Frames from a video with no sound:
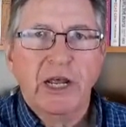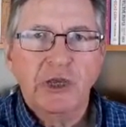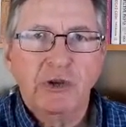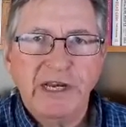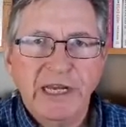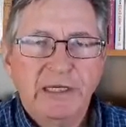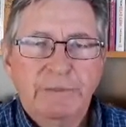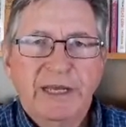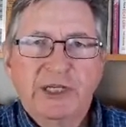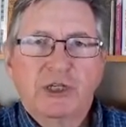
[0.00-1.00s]
you need to
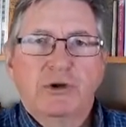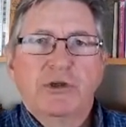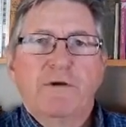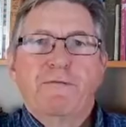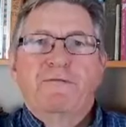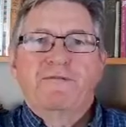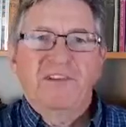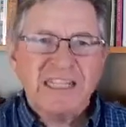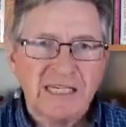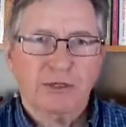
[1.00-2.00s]
make sure your
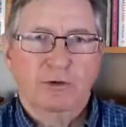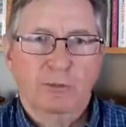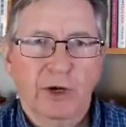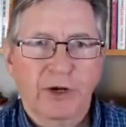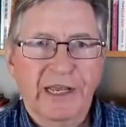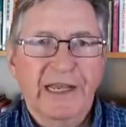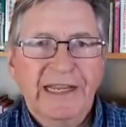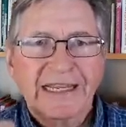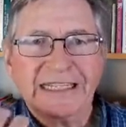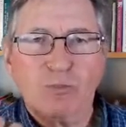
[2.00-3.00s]
physical body
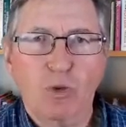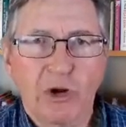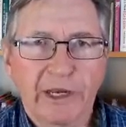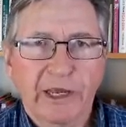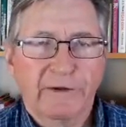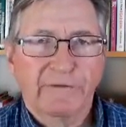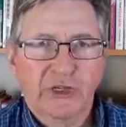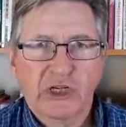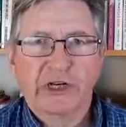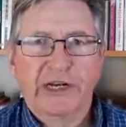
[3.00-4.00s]
is working
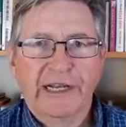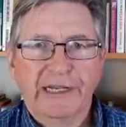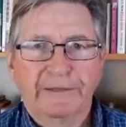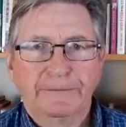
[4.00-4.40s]
efficiently.